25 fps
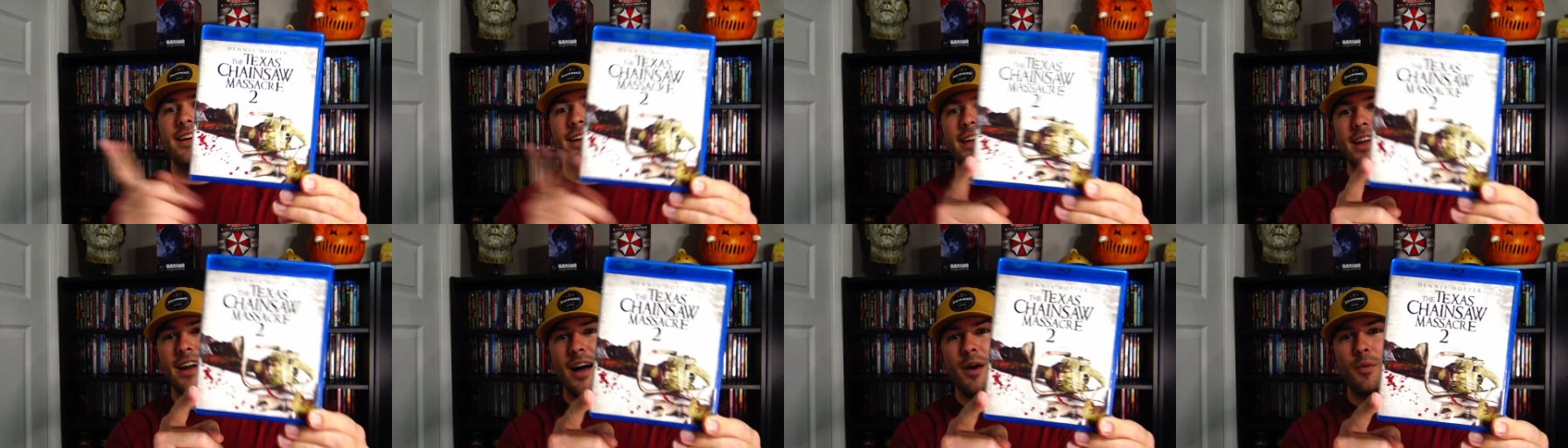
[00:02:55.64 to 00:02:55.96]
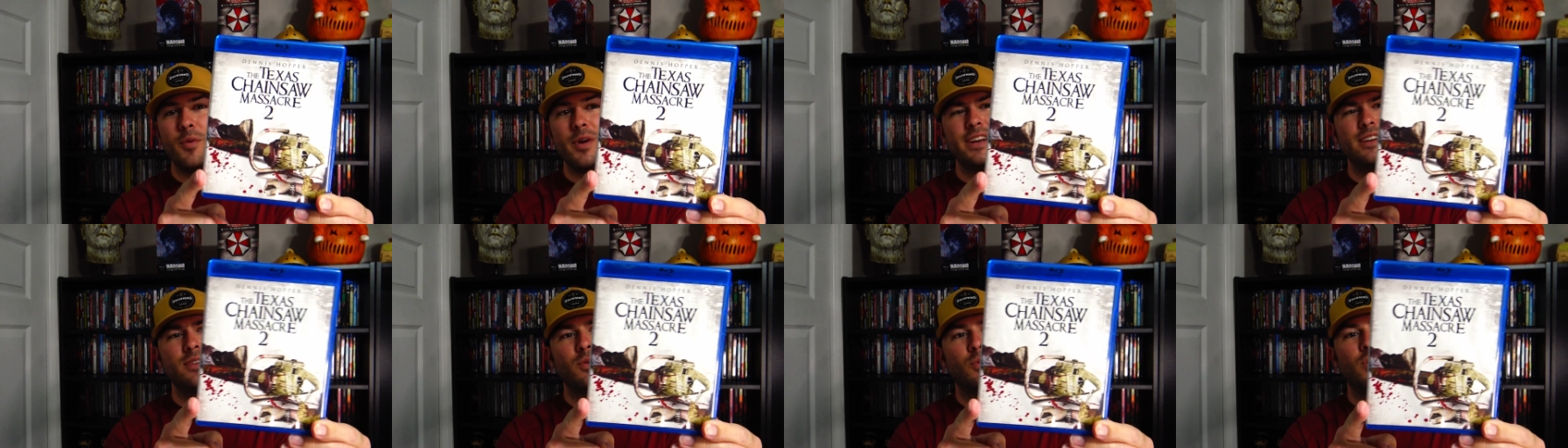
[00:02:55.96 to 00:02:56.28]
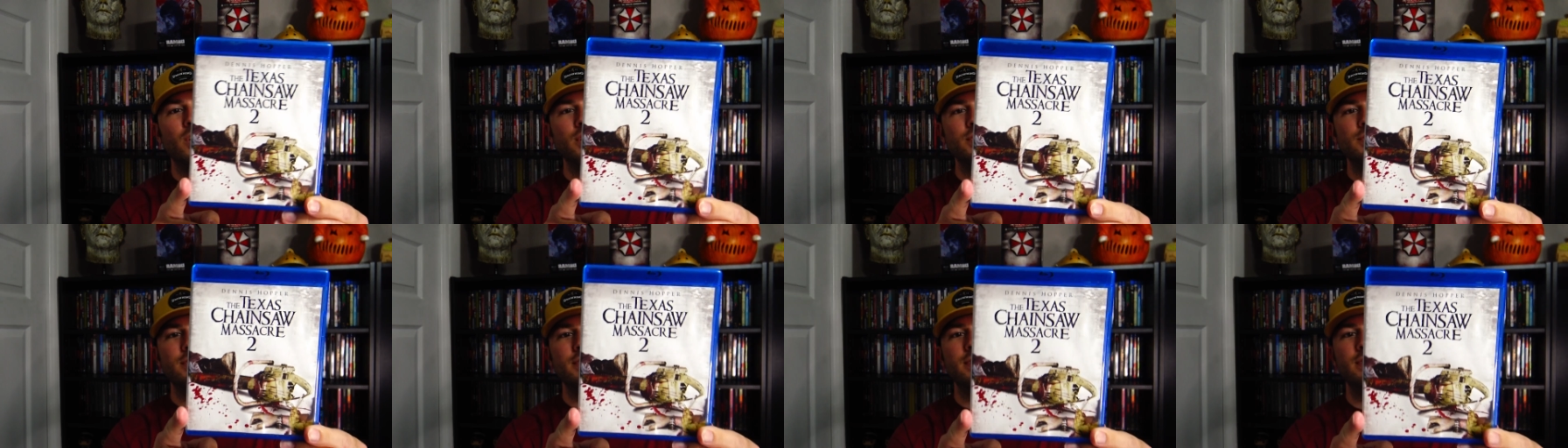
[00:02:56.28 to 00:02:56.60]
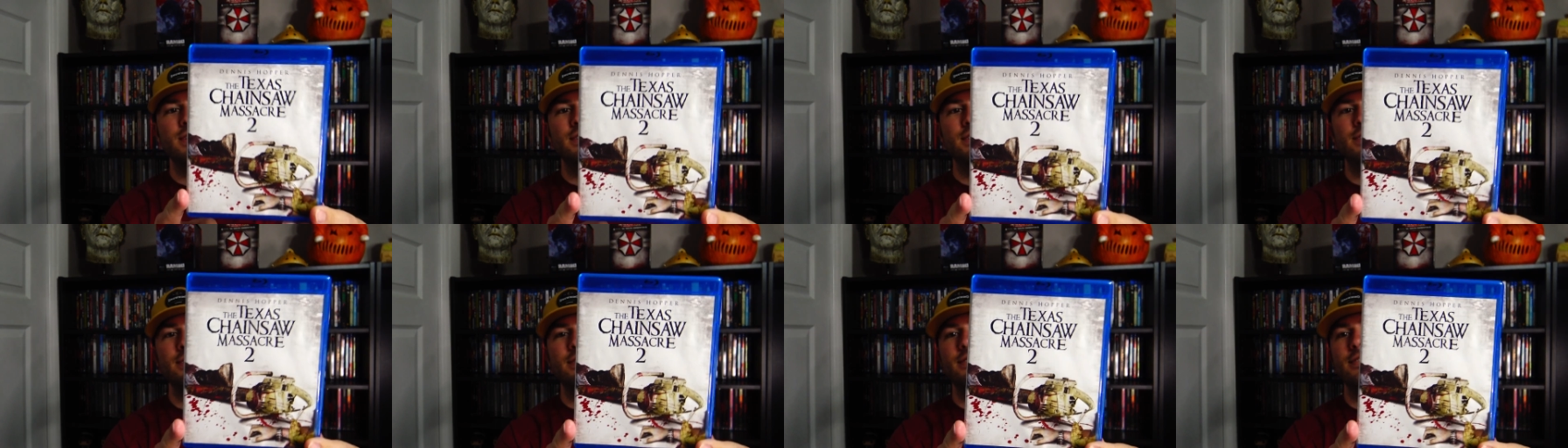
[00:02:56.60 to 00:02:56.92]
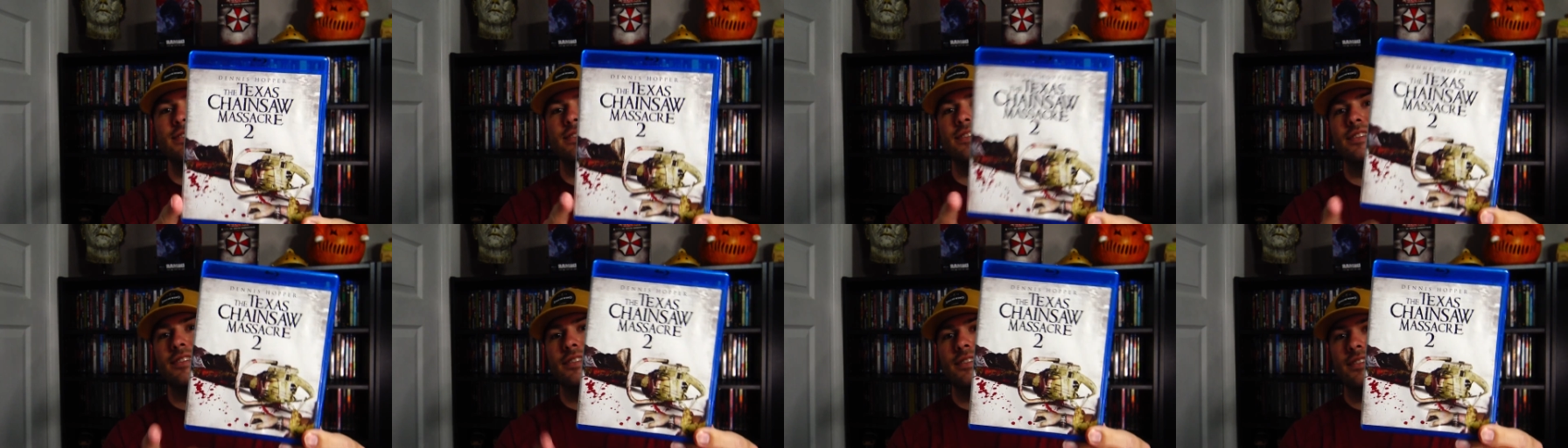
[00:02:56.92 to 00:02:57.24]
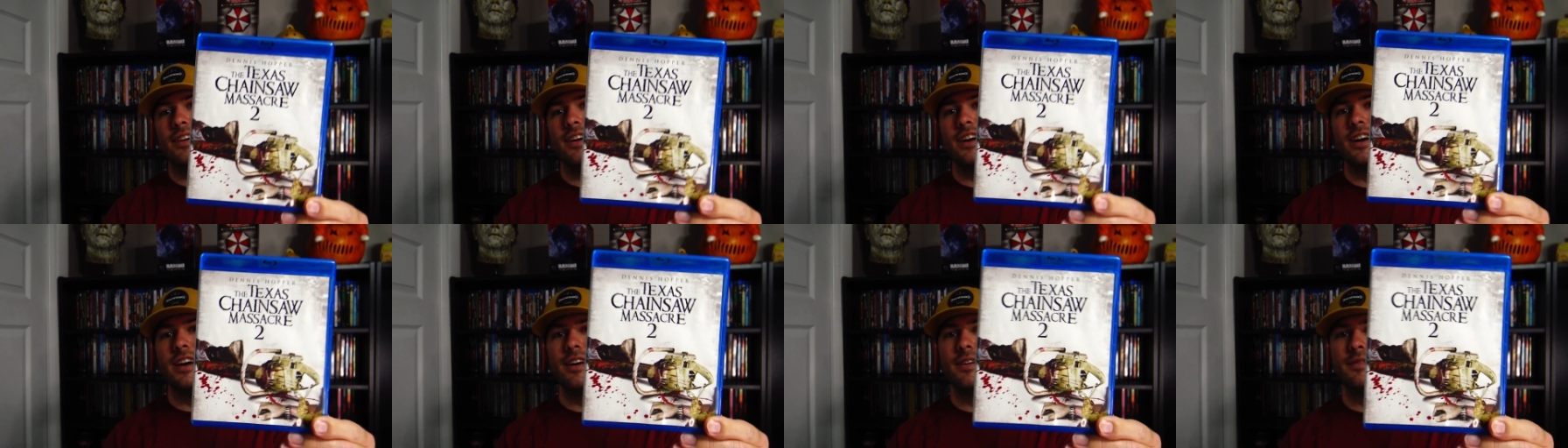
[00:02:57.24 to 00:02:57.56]
Cannot wait to watch this,
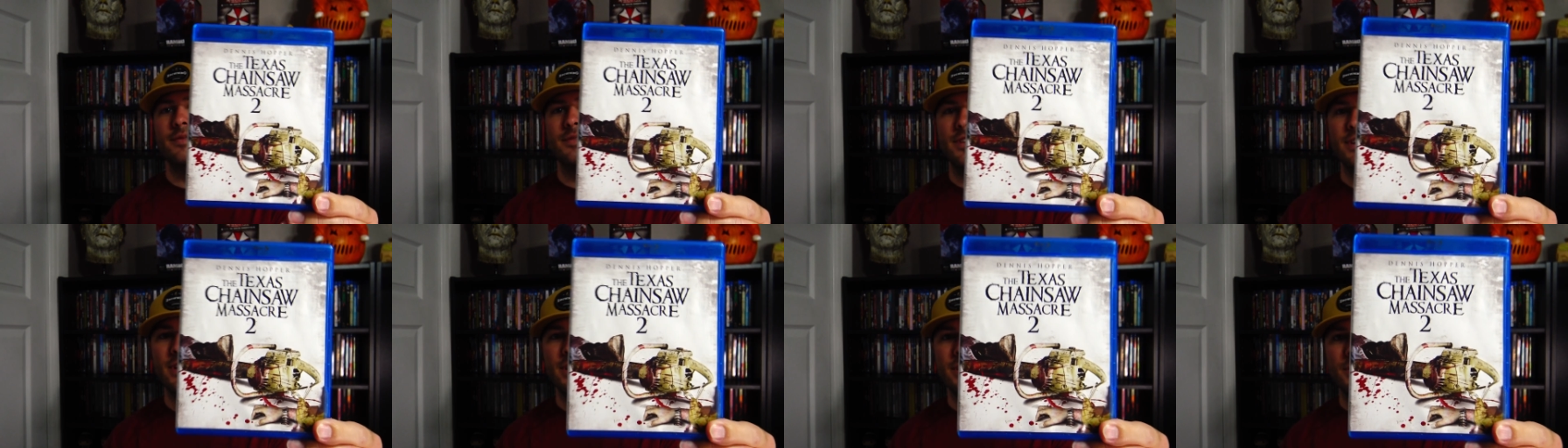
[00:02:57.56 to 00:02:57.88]
either